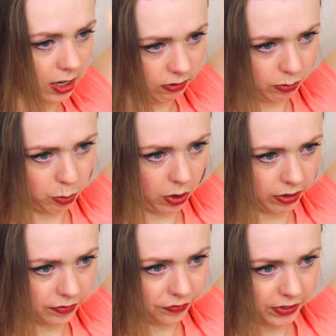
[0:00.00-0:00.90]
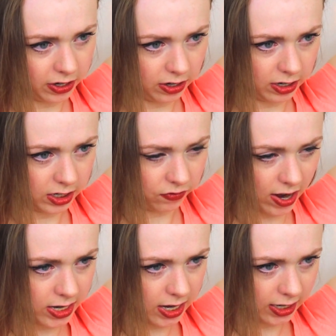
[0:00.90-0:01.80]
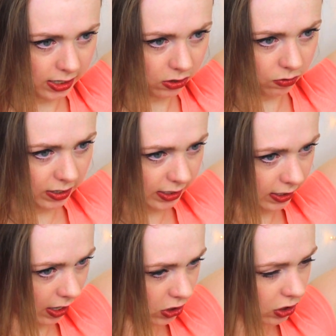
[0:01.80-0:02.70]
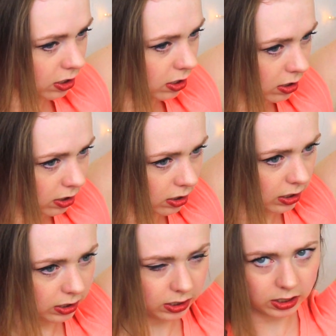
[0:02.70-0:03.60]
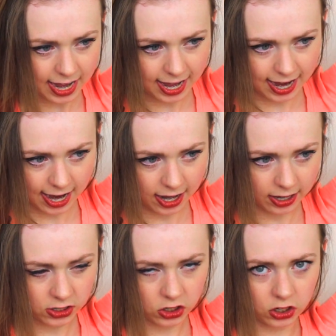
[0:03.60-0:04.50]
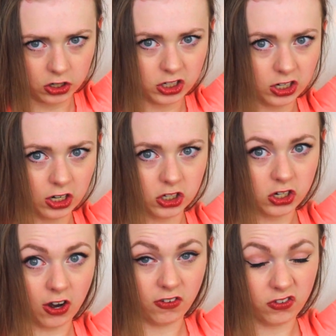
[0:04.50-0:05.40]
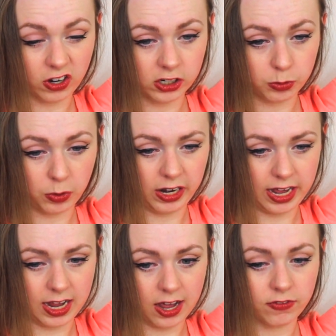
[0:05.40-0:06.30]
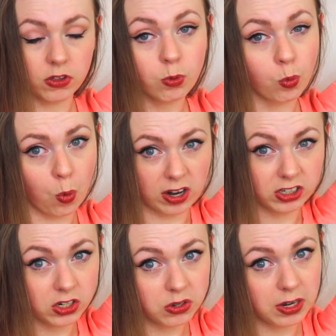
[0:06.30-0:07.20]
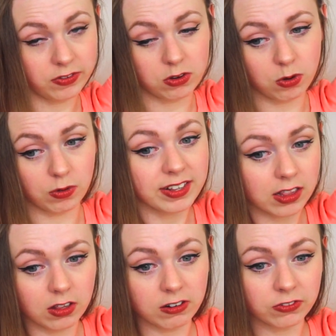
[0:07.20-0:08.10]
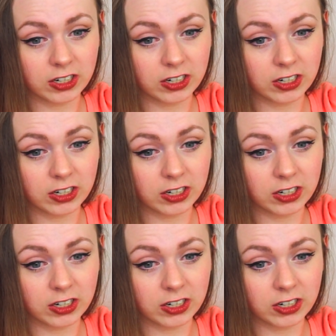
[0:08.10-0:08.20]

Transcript: kind of important. And you're going to divide it into 3 sections, and you're just going to start French braiding. If you want to, if you don't like the look of